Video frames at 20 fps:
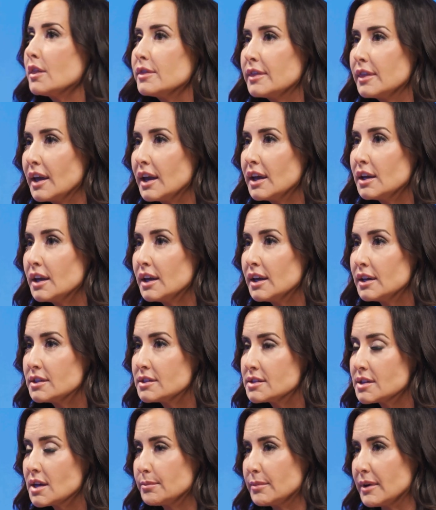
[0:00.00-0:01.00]
they hit
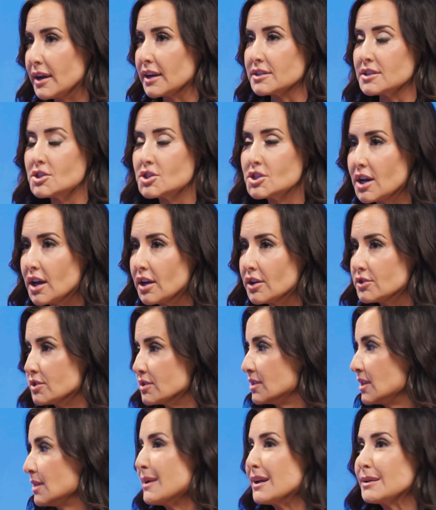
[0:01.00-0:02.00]
setbacks and
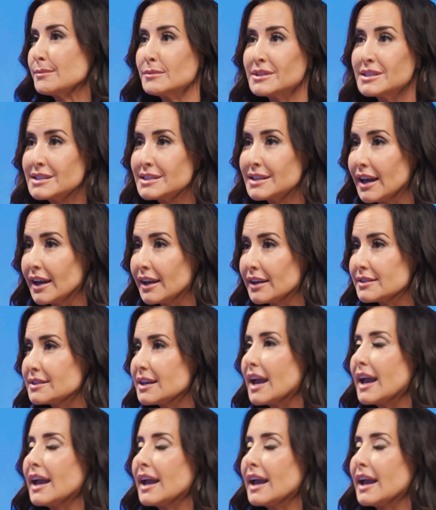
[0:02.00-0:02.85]
challenges, and they make mistakes,